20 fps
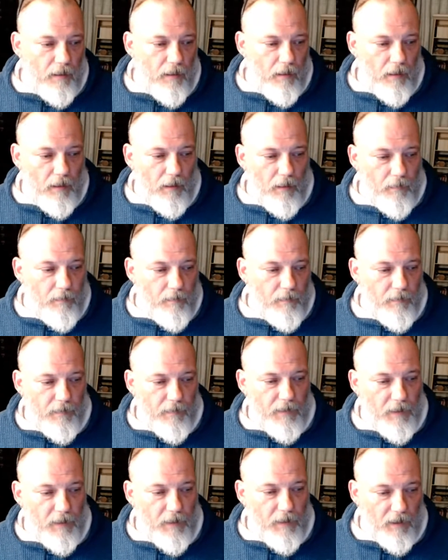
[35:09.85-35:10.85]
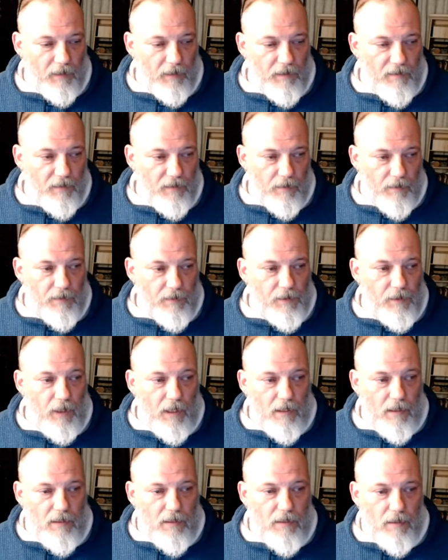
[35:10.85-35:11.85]
You look at these other
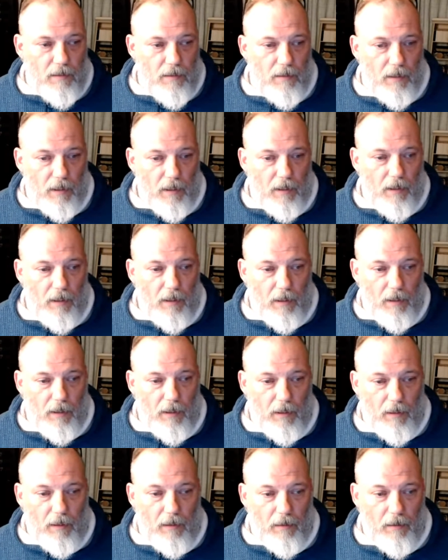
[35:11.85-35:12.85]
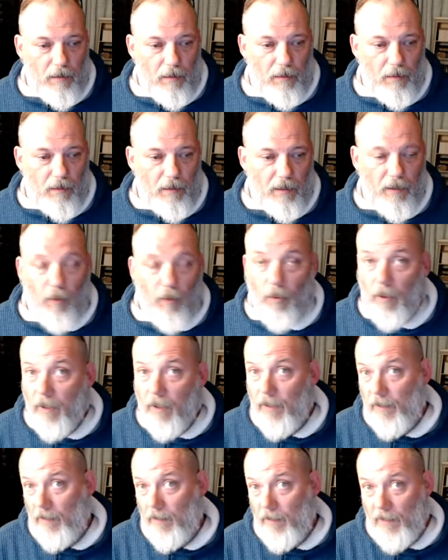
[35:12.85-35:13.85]
states like
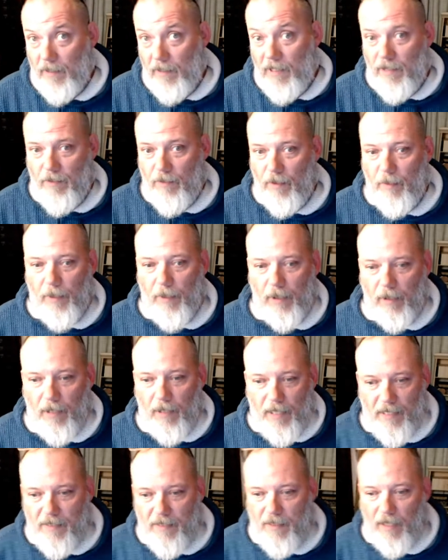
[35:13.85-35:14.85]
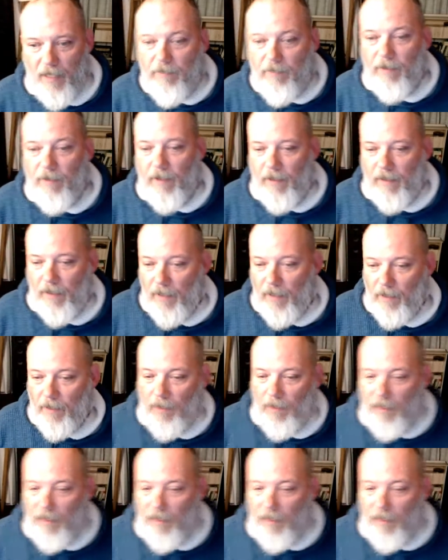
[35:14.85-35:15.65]
Oregon that decriminalized everything,